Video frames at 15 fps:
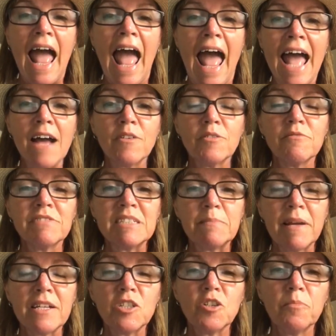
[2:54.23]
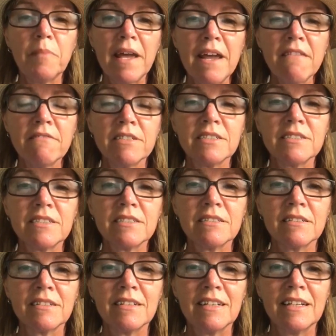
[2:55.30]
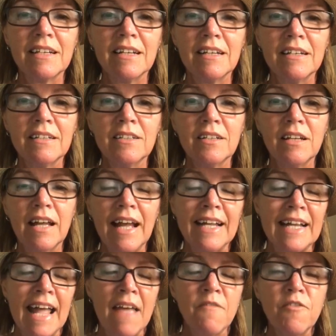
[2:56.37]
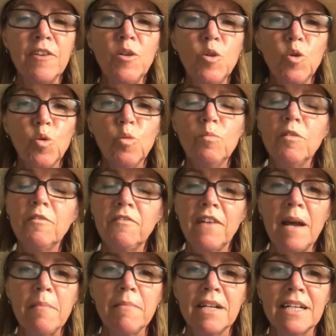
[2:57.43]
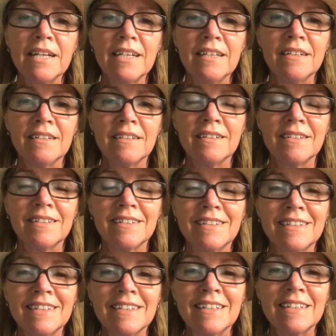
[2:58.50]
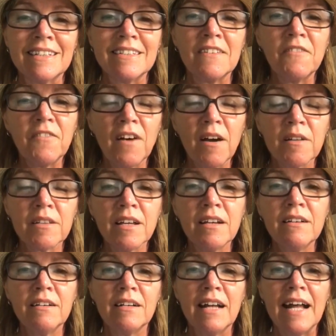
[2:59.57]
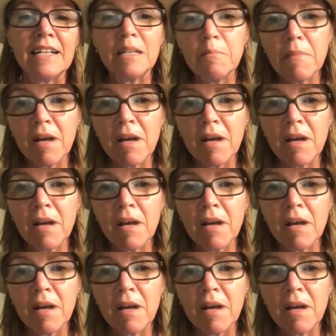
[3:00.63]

how you respect your parents, and that every normal family, the father and the